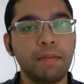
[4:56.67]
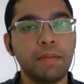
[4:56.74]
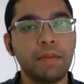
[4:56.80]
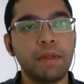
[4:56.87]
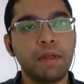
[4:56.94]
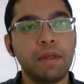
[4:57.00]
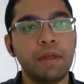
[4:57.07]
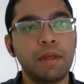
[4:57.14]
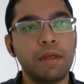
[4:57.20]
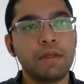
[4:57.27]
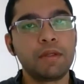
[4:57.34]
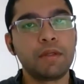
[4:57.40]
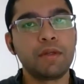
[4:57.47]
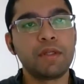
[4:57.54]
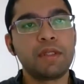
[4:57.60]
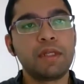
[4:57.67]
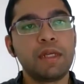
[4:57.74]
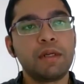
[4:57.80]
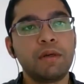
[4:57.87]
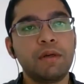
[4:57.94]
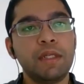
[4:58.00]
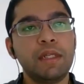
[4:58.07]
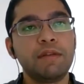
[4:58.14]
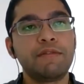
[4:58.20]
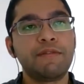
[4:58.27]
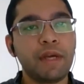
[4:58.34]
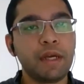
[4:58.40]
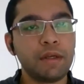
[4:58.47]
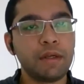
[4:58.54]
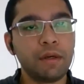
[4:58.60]
and definitely
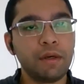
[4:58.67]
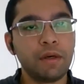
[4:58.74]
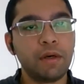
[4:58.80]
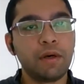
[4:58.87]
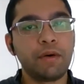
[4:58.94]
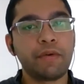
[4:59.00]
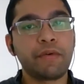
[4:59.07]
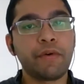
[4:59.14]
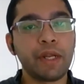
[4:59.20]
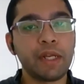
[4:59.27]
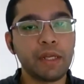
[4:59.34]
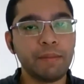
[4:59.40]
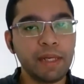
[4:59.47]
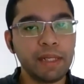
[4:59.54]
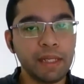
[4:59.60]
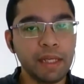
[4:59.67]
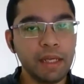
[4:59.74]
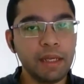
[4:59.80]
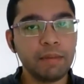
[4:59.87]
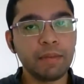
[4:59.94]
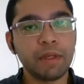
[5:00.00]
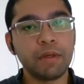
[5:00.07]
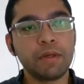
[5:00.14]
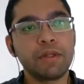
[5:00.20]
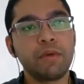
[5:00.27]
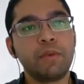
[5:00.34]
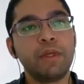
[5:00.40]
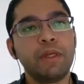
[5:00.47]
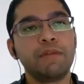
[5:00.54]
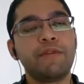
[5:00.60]
need to reject all this.
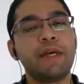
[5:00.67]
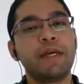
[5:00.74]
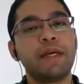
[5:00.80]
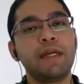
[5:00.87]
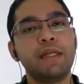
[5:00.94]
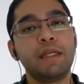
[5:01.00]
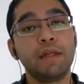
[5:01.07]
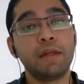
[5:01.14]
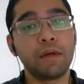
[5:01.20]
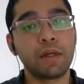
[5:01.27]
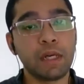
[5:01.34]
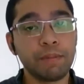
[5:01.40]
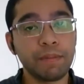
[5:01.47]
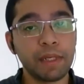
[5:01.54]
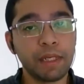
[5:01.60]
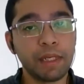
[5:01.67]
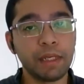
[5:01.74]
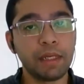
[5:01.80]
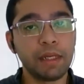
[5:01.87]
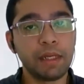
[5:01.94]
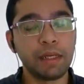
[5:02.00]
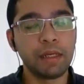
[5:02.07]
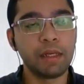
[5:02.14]
attempt. So it's